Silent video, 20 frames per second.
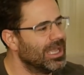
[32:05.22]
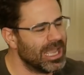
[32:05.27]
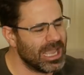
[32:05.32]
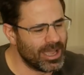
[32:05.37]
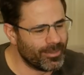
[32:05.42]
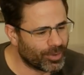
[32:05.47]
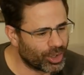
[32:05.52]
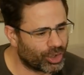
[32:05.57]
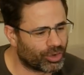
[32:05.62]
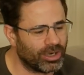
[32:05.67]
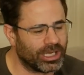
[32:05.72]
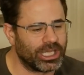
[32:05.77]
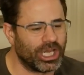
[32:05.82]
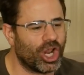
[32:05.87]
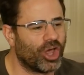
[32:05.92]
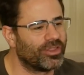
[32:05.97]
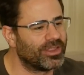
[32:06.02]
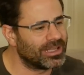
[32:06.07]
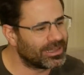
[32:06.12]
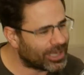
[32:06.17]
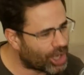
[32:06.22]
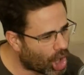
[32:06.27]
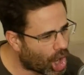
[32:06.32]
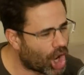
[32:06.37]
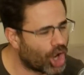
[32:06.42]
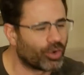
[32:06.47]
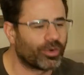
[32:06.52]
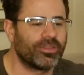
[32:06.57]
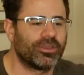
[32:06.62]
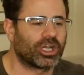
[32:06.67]
right. Right. immigrant you know they, they're
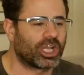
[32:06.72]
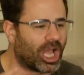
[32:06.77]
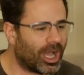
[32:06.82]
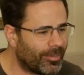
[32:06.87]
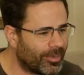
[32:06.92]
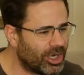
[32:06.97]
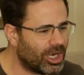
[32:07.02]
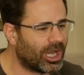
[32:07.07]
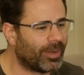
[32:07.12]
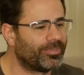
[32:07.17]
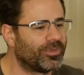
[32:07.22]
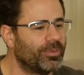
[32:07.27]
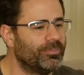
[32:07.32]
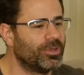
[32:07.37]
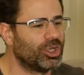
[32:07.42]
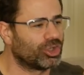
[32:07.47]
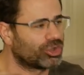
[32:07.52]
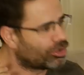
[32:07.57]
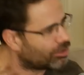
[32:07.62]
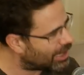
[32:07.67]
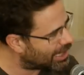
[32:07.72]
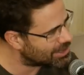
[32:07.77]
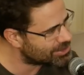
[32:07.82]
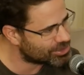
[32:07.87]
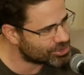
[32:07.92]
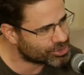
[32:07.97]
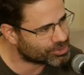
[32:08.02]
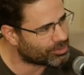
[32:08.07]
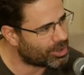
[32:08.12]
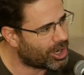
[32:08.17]
hungry they're coming up their middle class
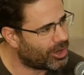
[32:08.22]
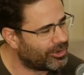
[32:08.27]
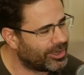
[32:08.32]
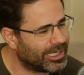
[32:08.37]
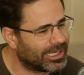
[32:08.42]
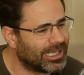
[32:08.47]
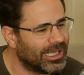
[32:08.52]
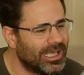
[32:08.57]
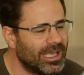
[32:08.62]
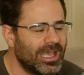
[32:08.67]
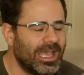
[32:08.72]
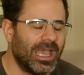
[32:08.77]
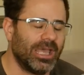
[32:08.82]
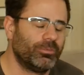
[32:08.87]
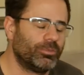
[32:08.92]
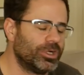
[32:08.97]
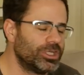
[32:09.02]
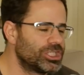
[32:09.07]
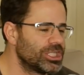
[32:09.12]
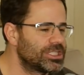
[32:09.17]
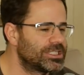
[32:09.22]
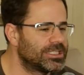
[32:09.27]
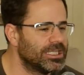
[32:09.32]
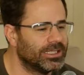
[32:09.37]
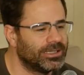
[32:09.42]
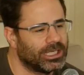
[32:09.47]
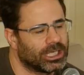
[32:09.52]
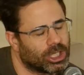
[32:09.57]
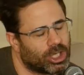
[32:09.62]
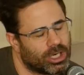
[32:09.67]
is growing and we're just
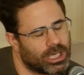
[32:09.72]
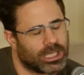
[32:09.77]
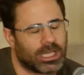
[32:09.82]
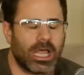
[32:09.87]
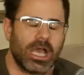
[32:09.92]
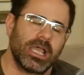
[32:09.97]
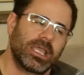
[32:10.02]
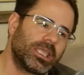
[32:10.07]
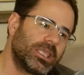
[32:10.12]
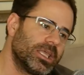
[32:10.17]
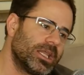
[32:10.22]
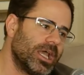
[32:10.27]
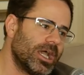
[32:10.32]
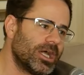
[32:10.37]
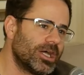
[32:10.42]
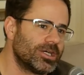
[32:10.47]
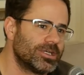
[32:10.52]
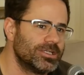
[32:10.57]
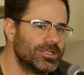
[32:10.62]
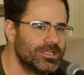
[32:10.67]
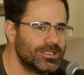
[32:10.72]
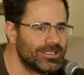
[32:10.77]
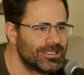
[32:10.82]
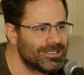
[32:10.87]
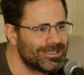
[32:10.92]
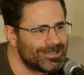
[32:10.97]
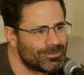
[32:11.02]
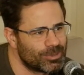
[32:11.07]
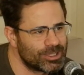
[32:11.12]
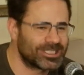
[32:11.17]
sitting there going like you know
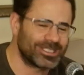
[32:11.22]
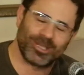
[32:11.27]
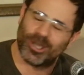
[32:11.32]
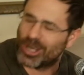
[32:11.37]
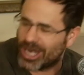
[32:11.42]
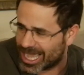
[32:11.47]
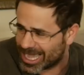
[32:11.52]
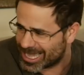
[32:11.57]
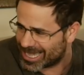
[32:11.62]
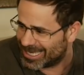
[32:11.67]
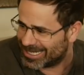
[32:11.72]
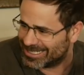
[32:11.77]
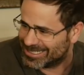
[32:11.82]
what's going on